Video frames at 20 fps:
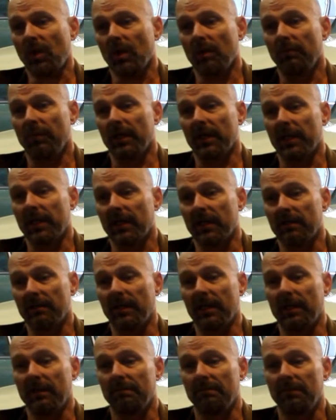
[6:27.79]
But
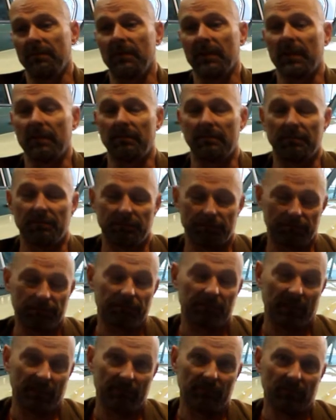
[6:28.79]
they
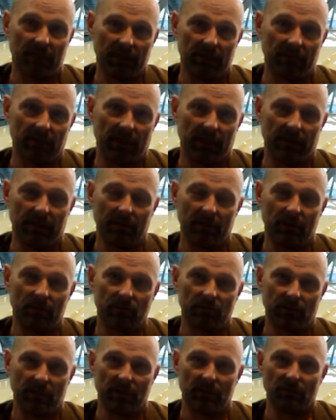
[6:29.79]
give me a higher
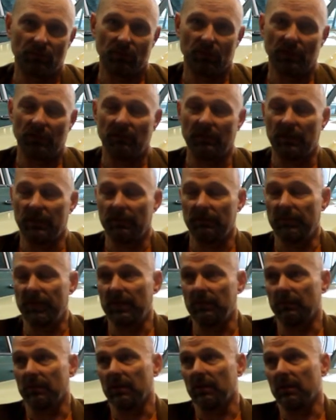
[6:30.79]
dose now, so I'll be
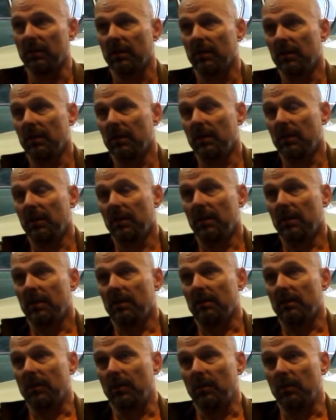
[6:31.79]
able to
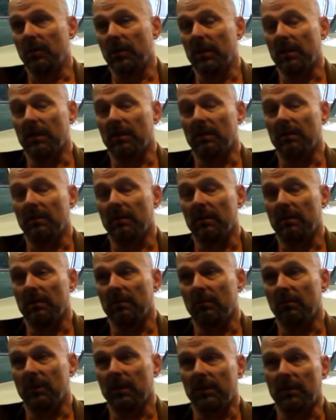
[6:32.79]
do
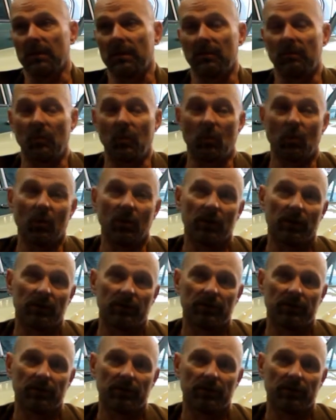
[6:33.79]
work more.